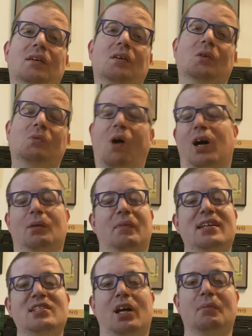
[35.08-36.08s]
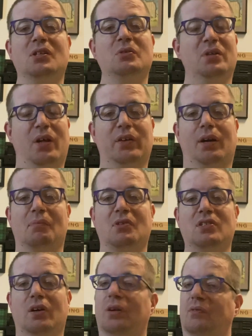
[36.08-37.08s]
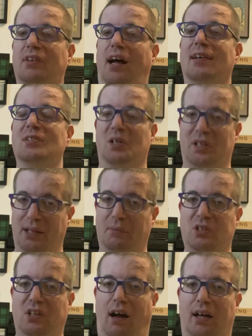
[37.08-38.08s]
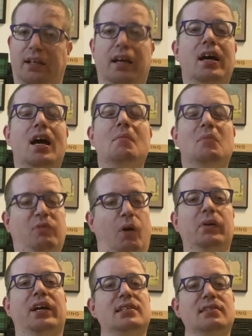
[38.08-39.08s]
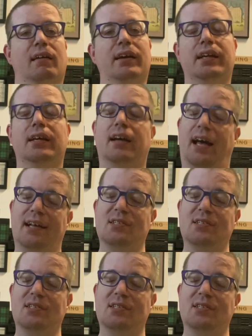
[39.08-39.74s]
Welcome, ladies and gentlemen, to another episode of Todd's Turntable Talk. Before we get started, as